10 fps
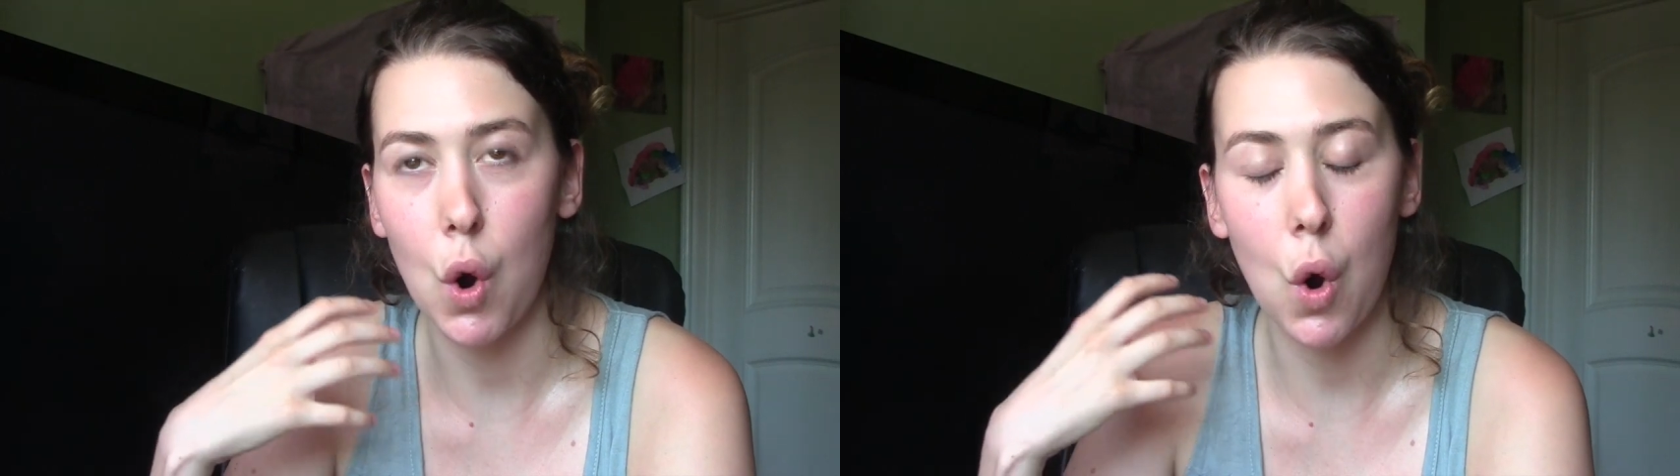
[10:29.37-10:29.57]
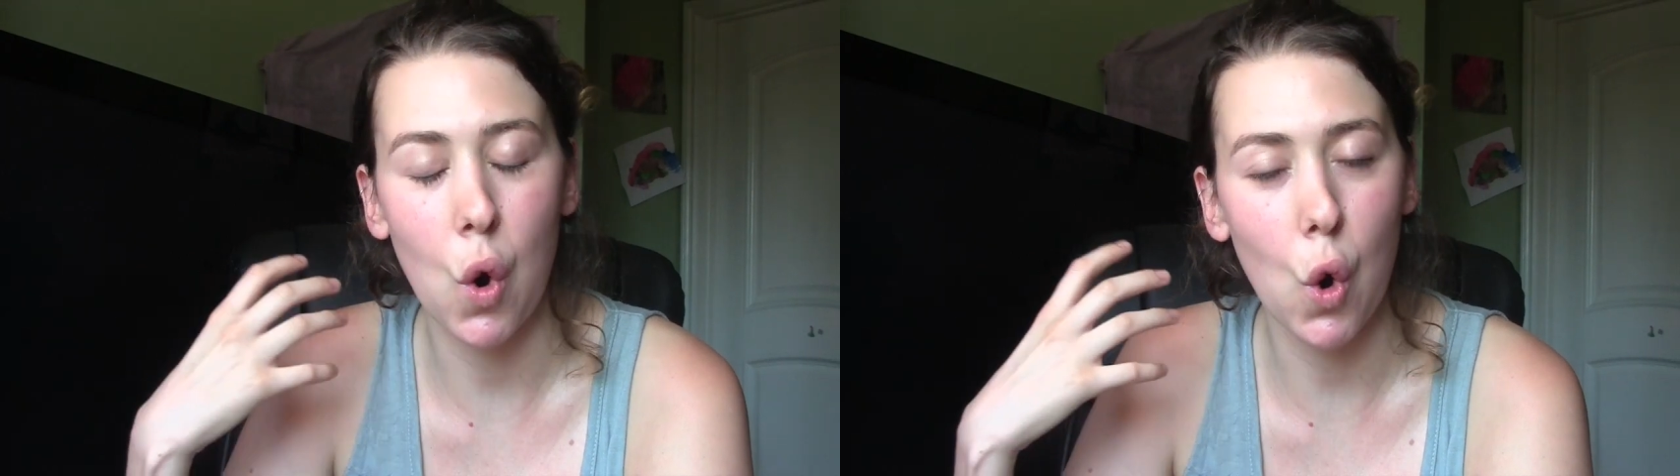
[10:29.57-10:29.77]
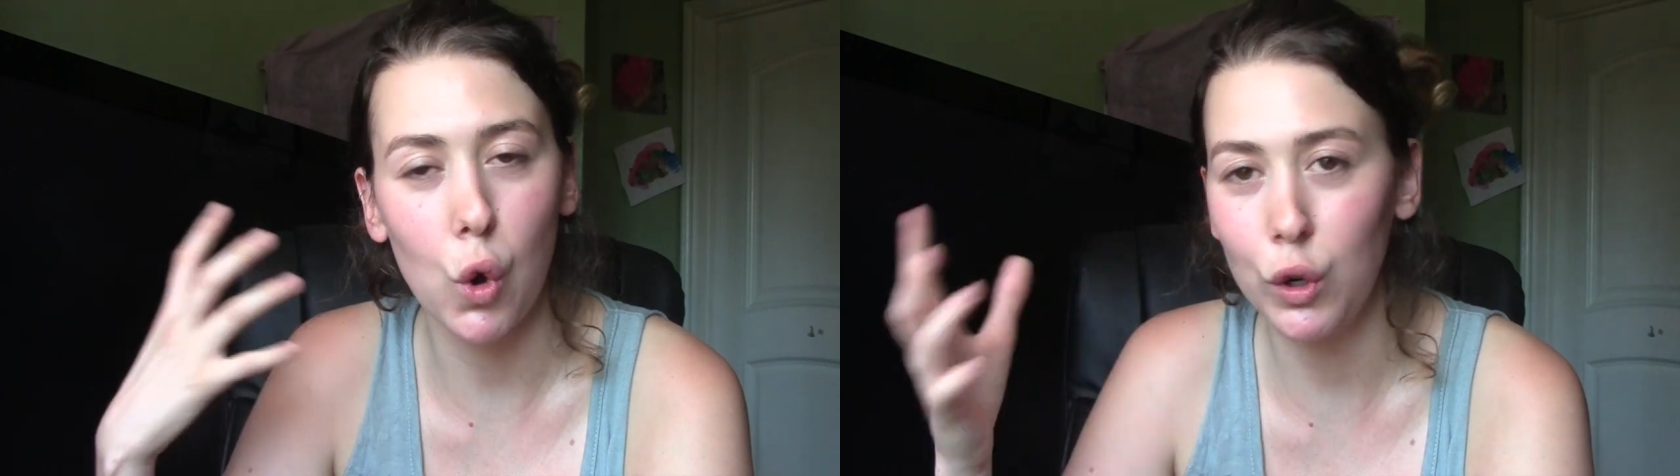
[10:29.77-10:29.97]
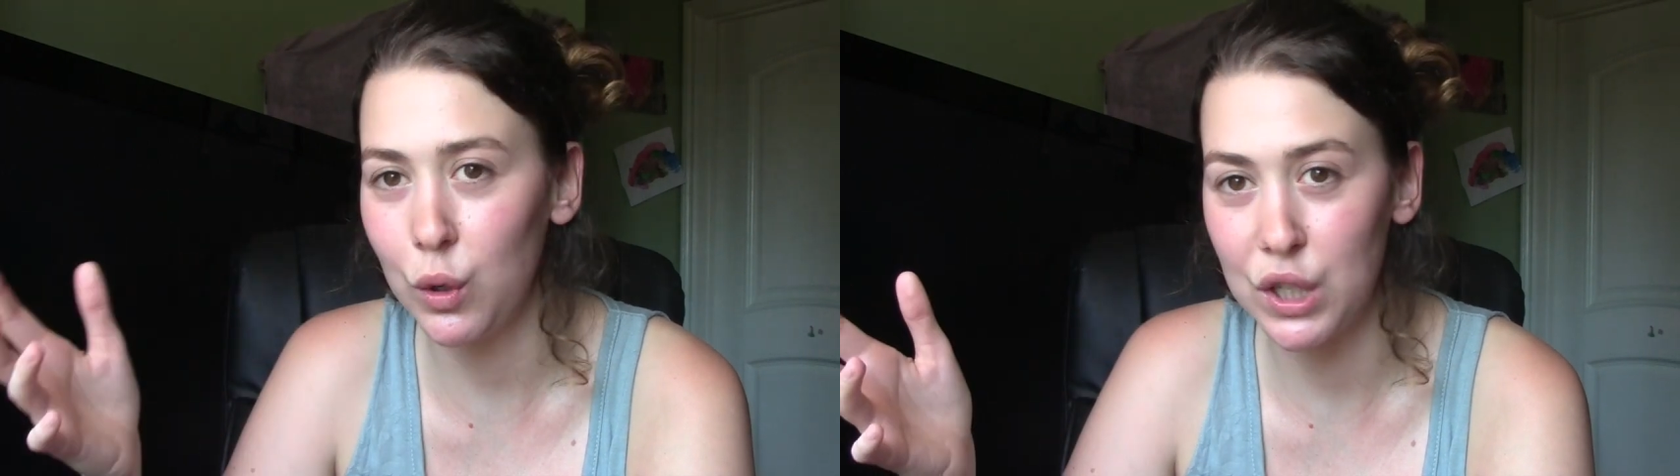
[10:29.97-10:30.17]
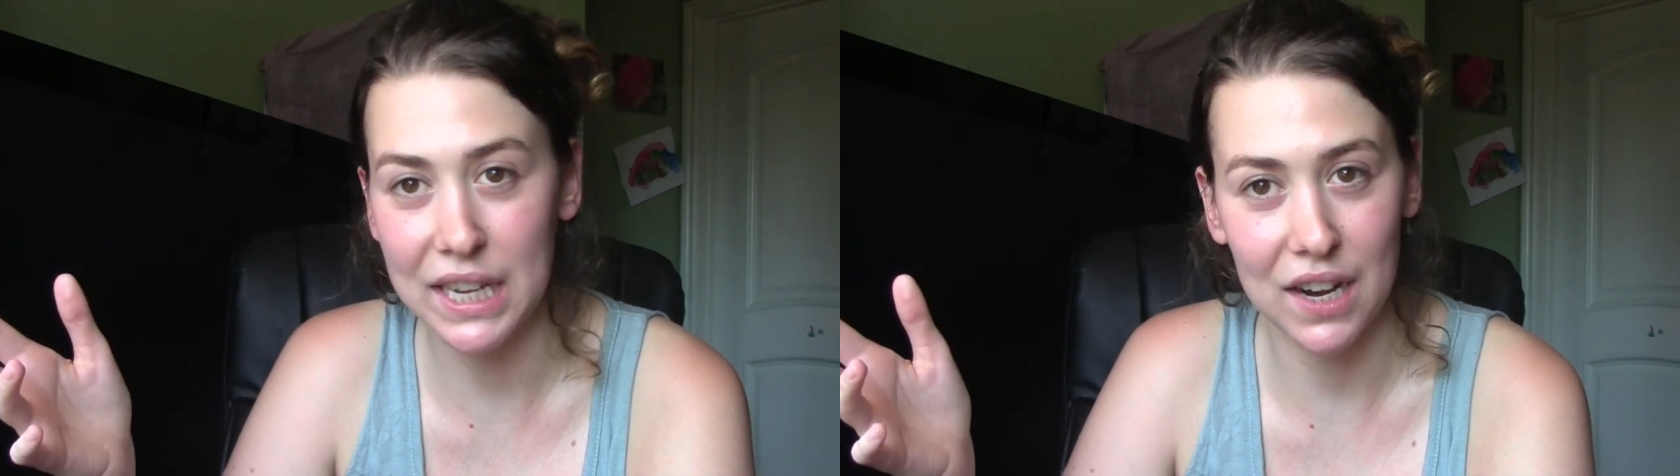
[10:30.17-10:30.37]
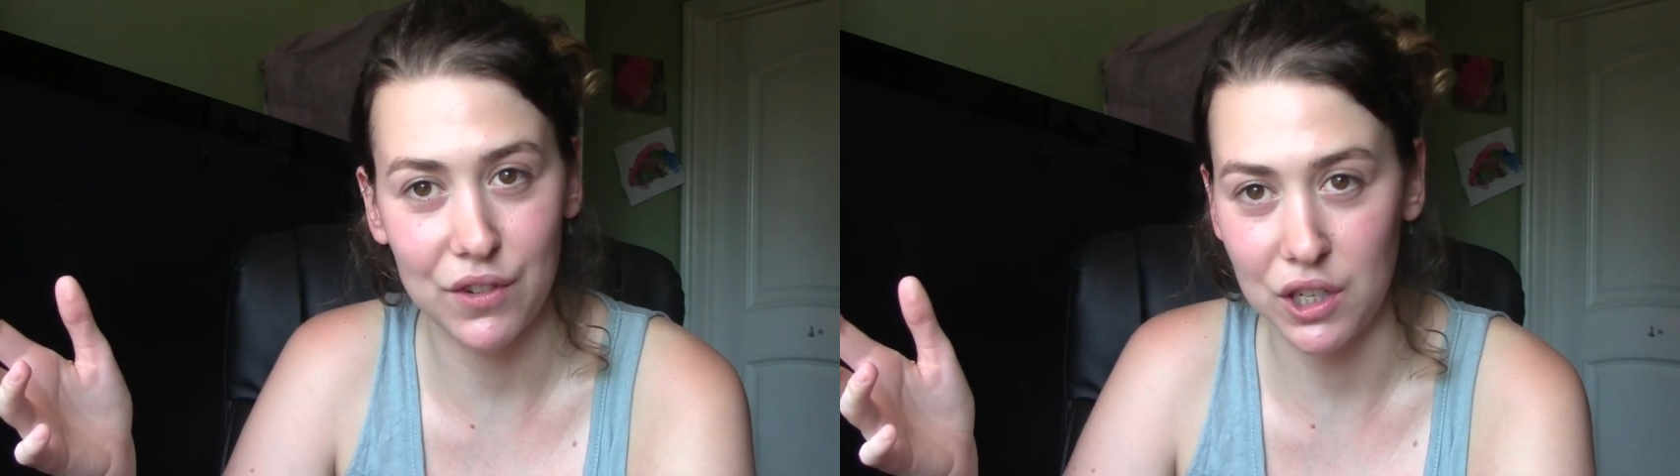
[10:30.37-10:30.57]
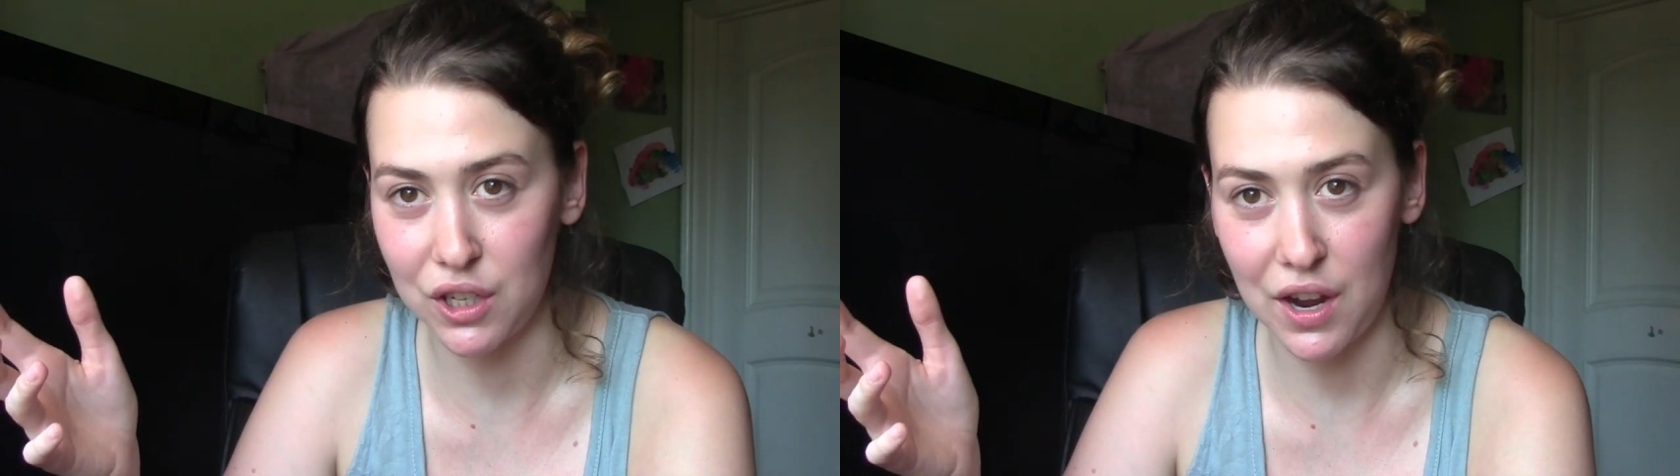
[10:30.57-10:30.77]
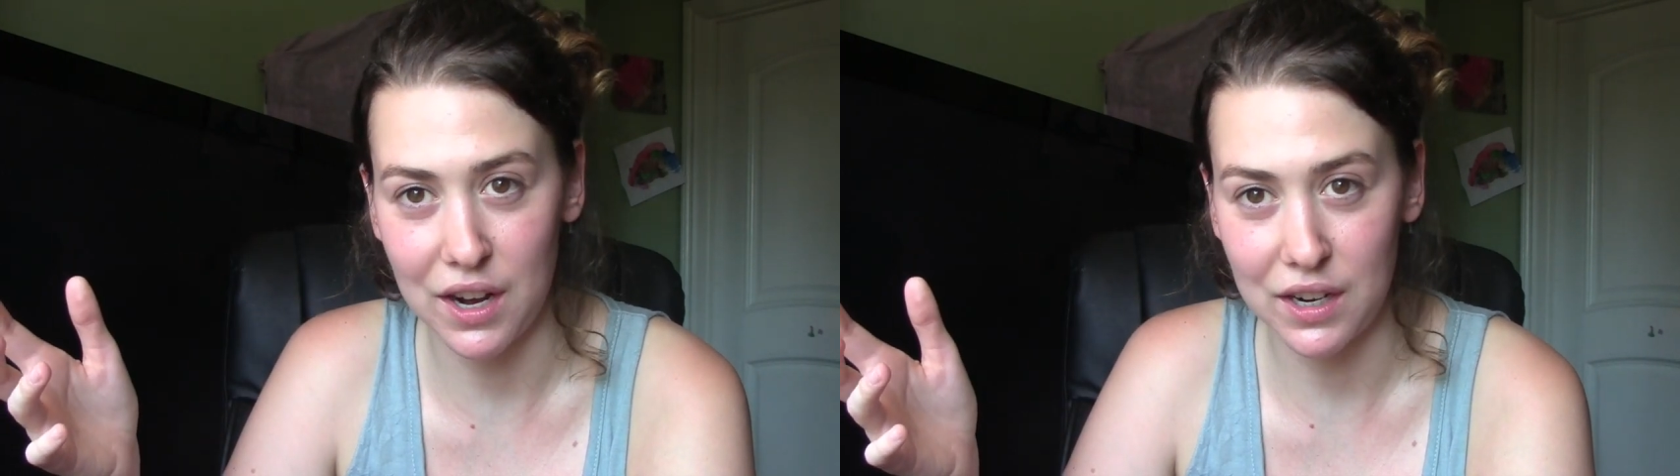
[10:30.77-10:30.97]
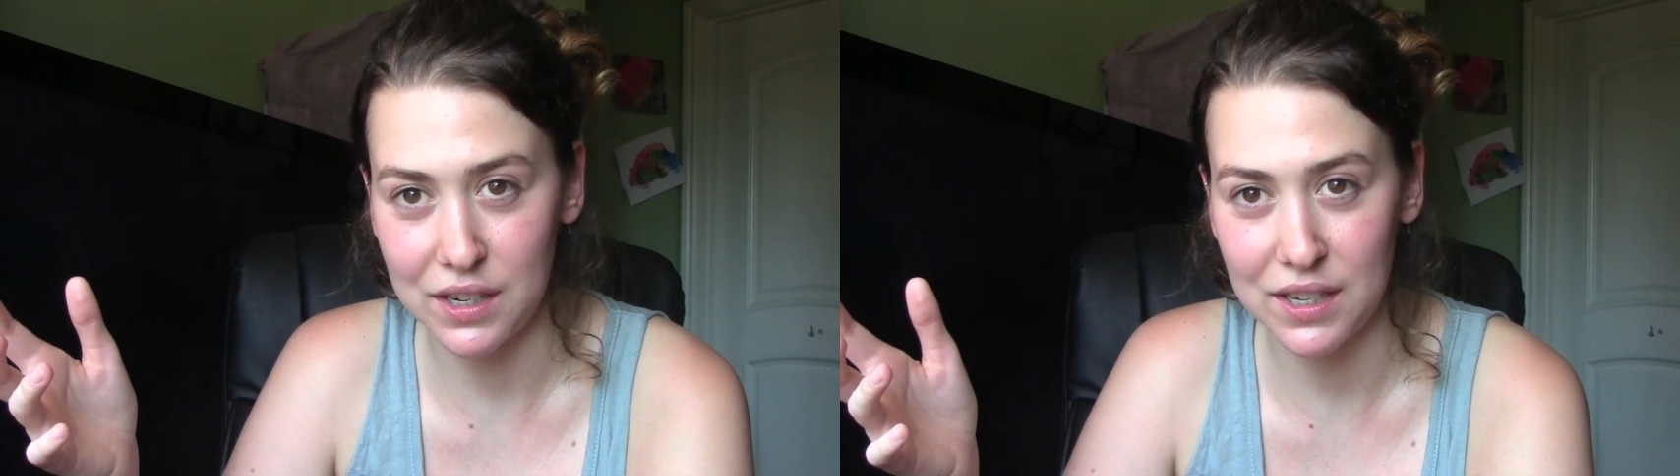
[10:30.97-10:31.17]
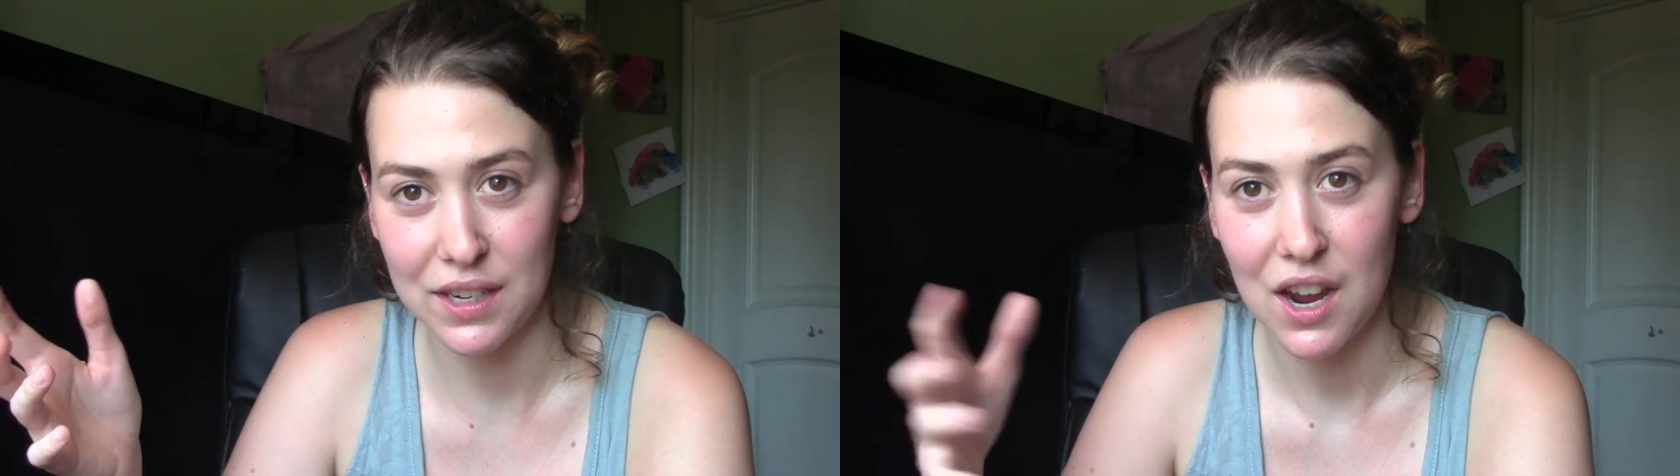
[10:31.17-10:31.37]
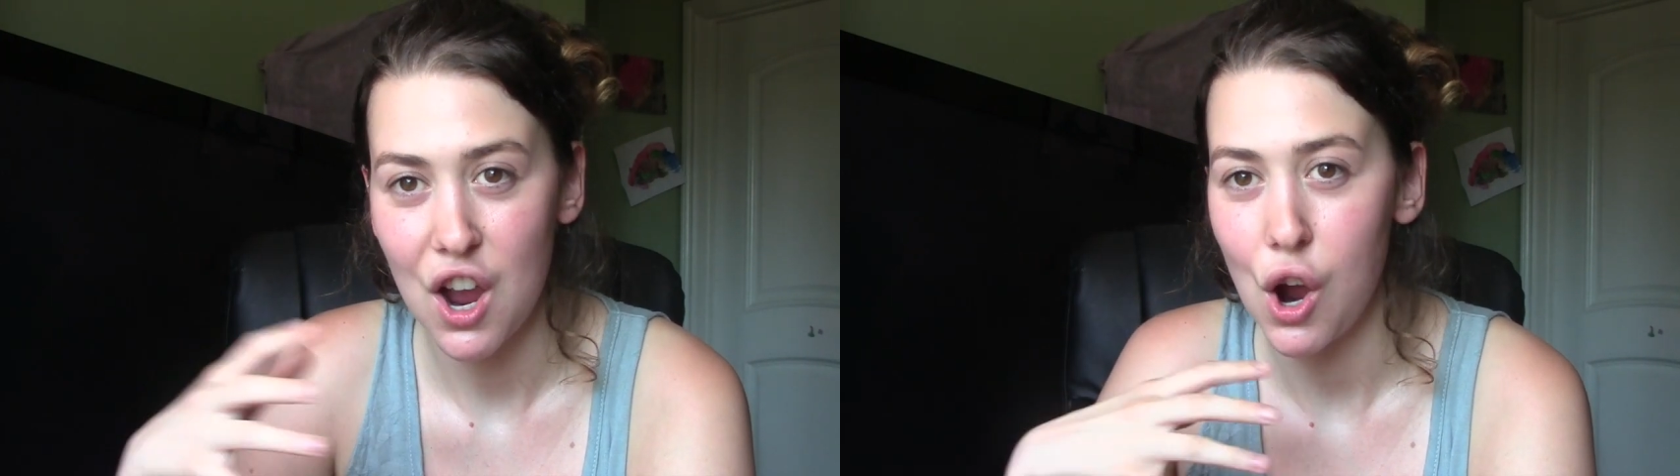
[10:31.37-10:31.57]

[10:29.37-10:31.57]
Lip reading: whole new set of desires,